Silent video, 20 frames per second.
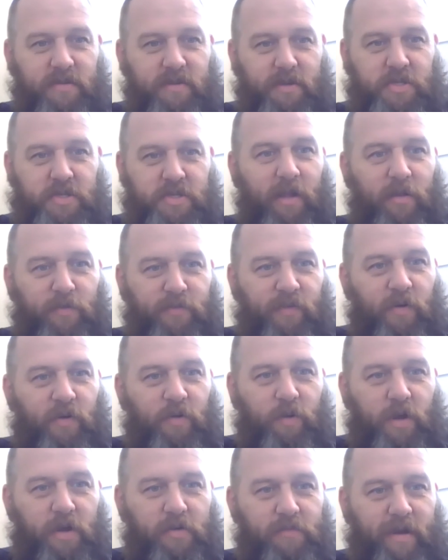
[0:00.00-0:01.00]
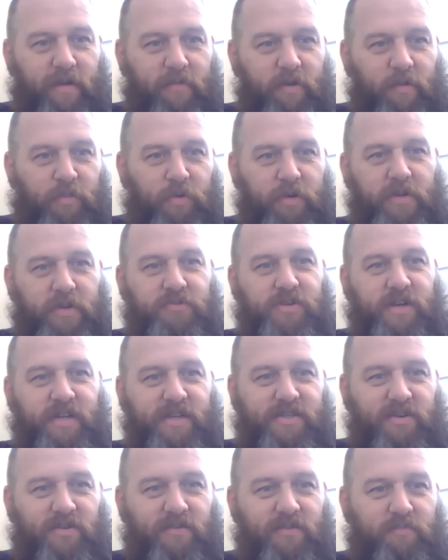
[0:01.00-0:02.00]
a shelf all the way around to put your
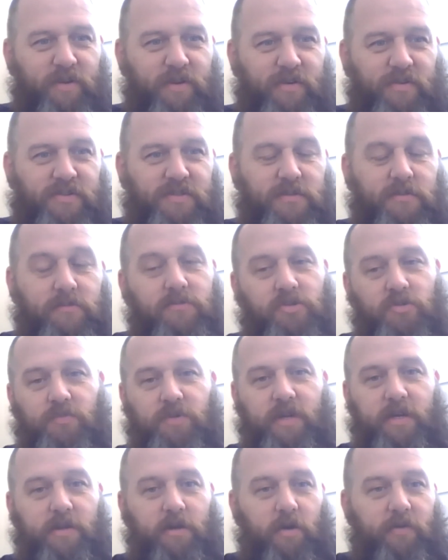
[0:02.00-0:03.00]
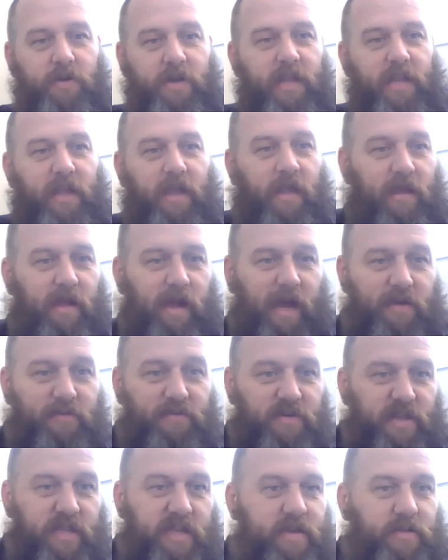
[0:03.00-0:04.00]
drinks on, because somebody had already
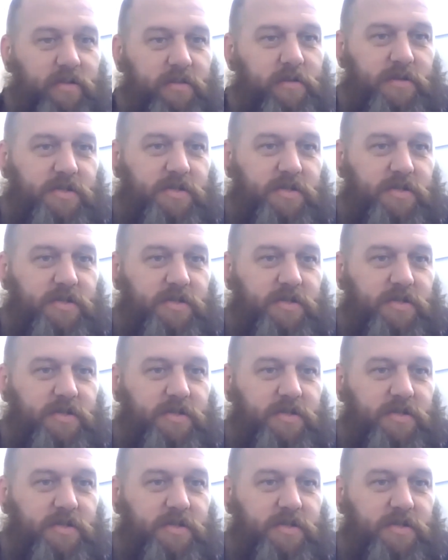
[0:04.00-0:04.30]
either eaten at